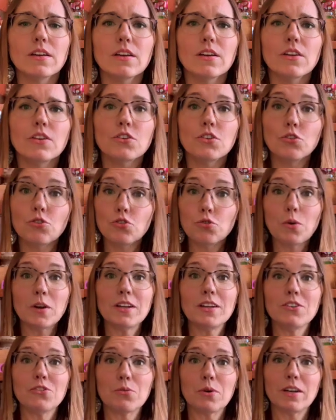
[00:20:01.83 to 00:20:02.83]
To
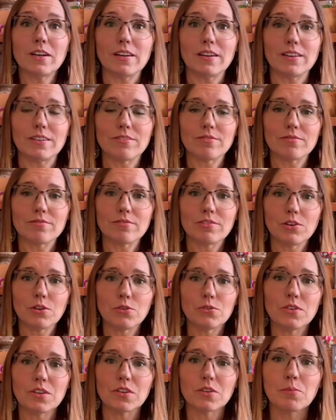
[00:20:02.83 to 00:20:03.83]
2020, whose
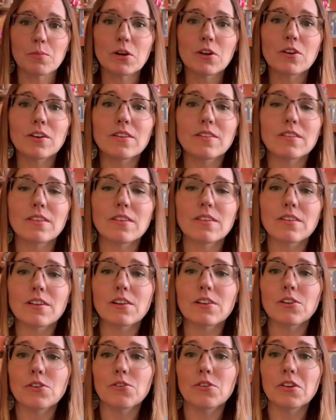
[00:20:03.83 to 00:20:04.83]
experiences
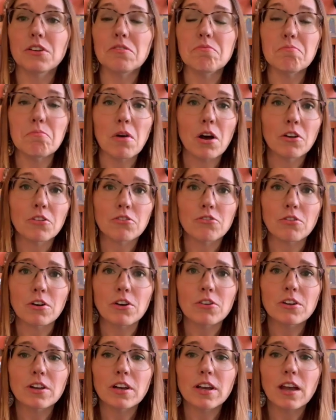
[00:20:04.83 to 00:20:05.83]
included
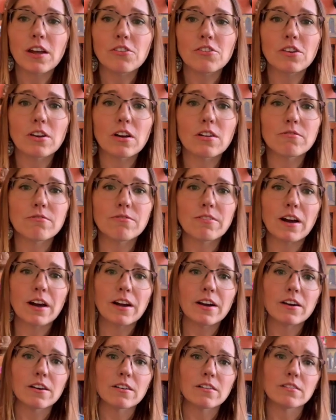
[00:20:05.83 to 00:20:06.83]
Australia catching on
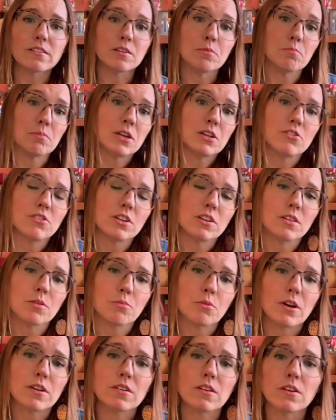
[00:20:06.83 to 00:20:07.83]
fire, impeaching the
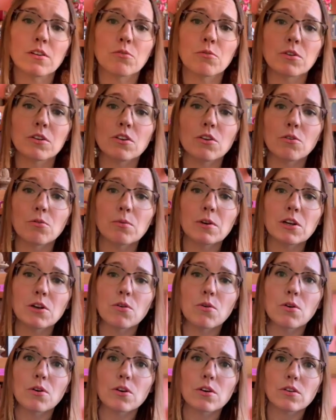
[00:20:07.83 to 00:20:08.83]
president with no
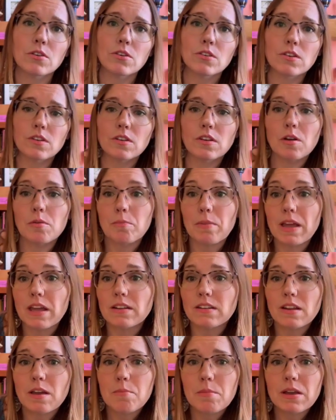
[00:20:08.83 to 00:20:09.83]
recourse, a
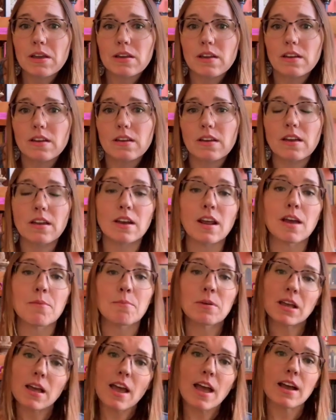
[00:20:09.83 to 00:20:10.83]
pandemic, an
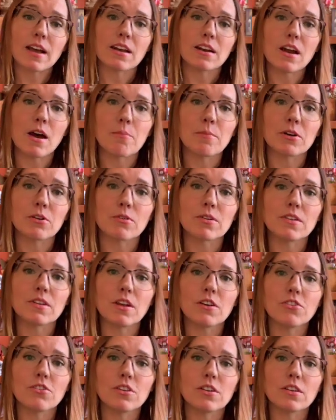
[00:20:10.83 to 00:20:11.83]
economic
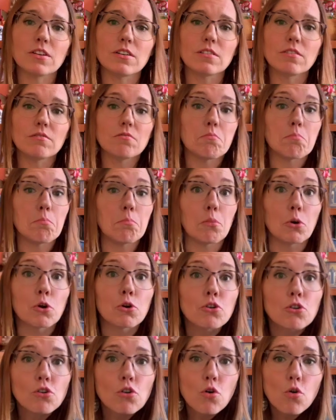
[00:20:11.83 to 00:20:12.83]
recession,
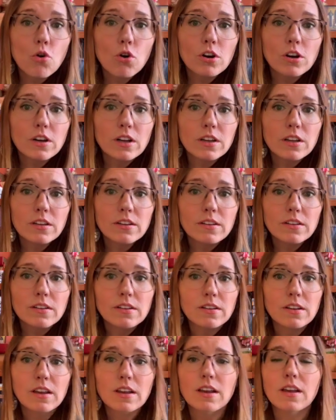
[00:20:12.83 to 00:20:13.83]
murder hornets,
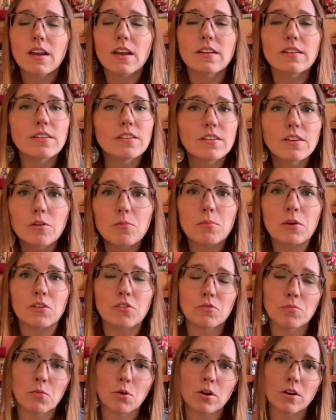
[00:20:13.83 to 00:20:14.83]
and so much
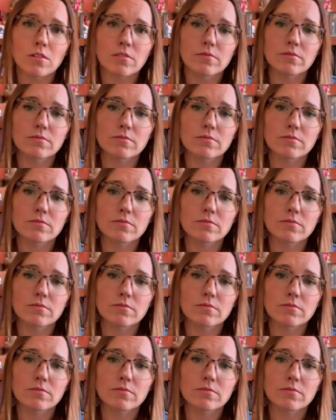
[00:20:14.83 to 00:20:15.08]
more.